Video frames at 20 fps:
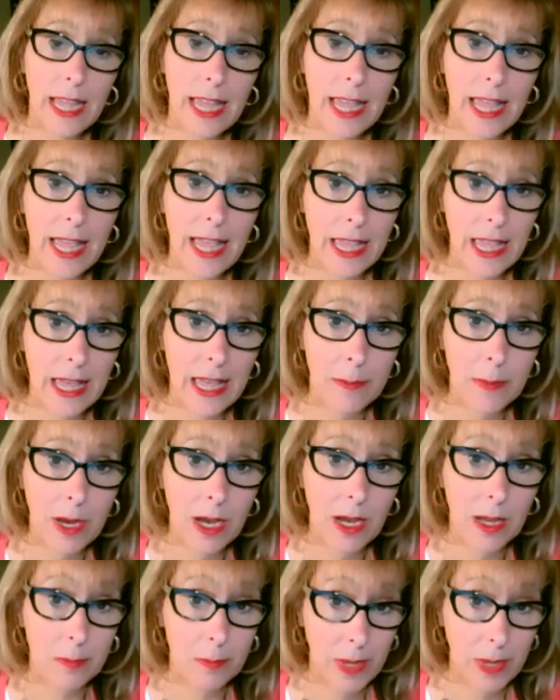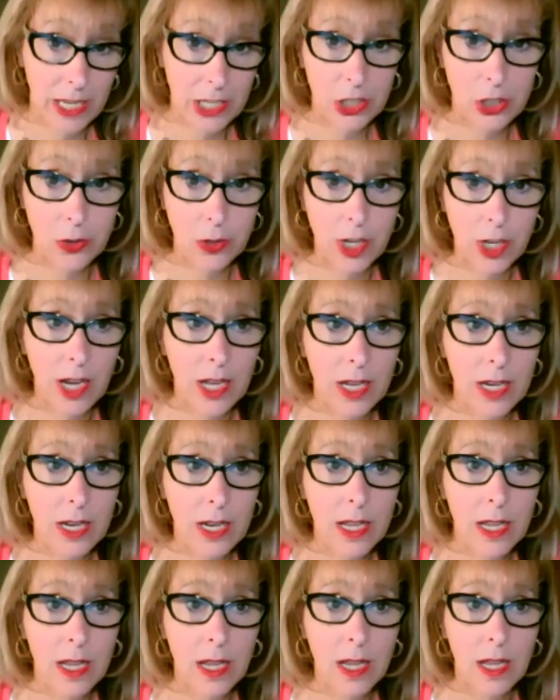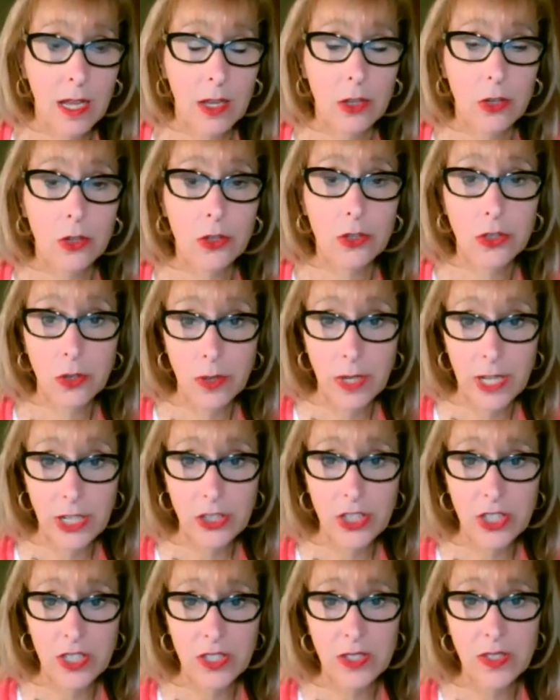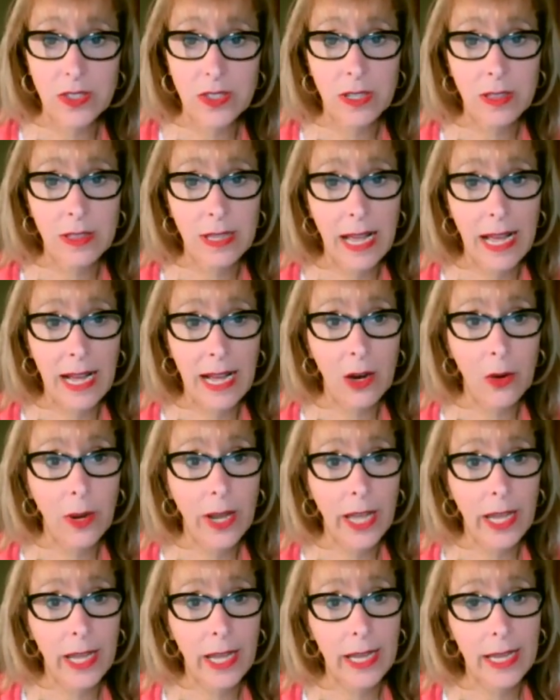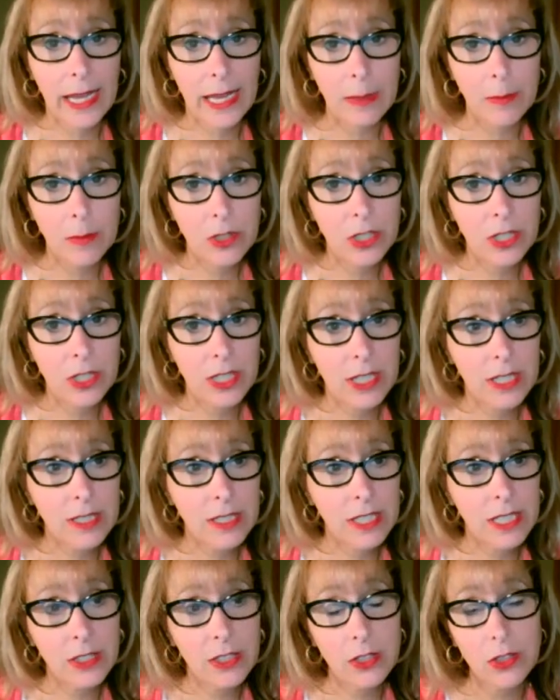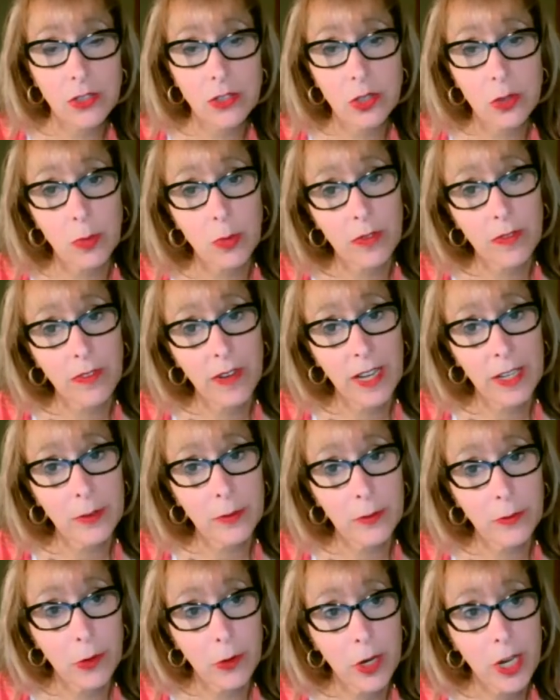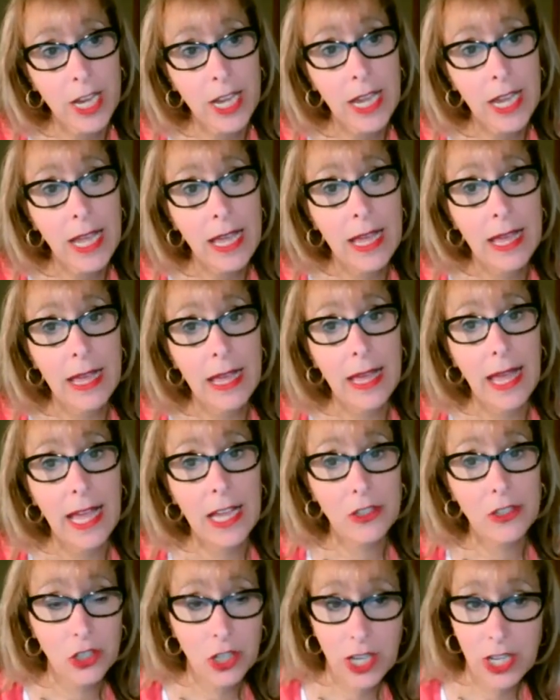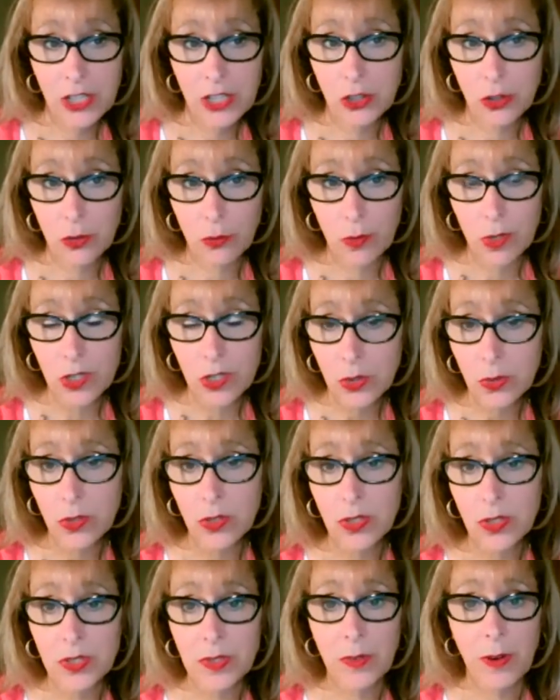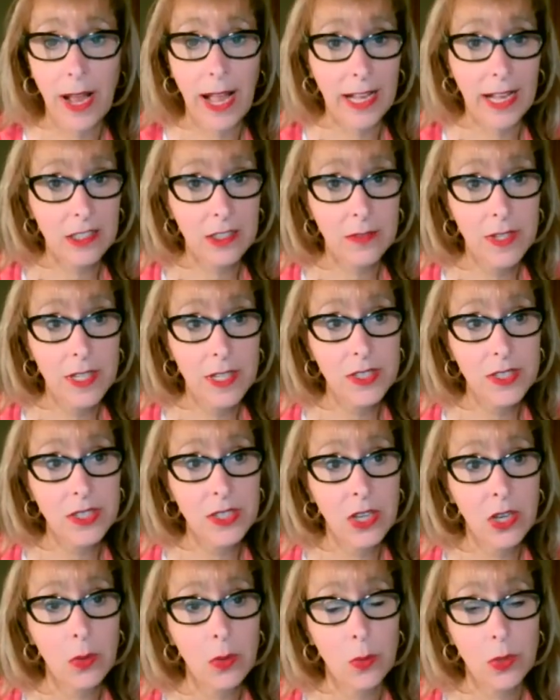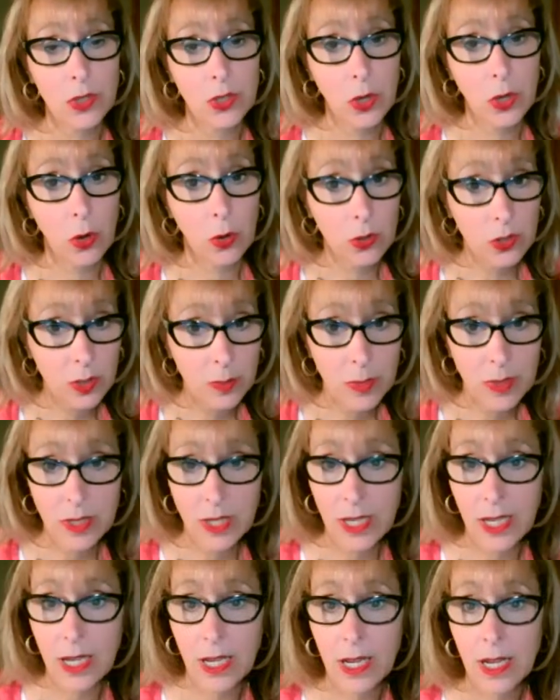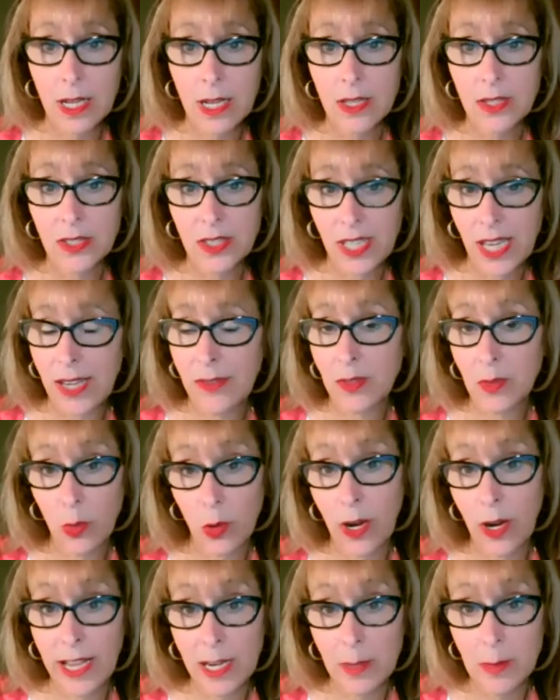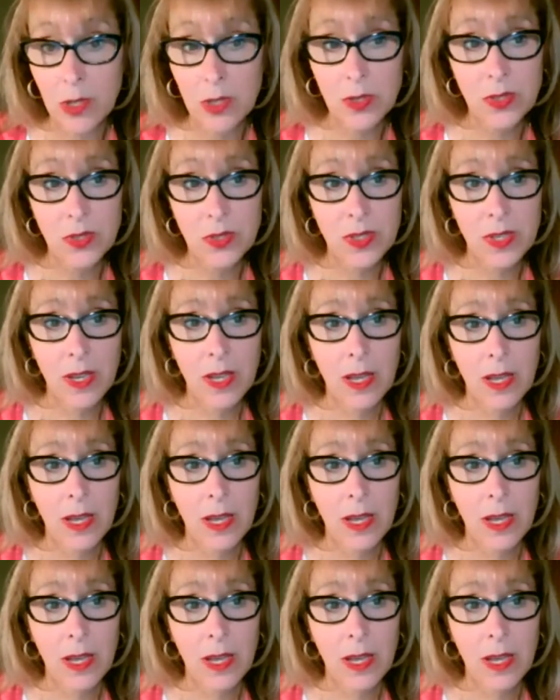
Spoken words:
AAM on Patreon. Your donations allow AAM to continue to provide free educational resources for activists, which ultimately saves more animals.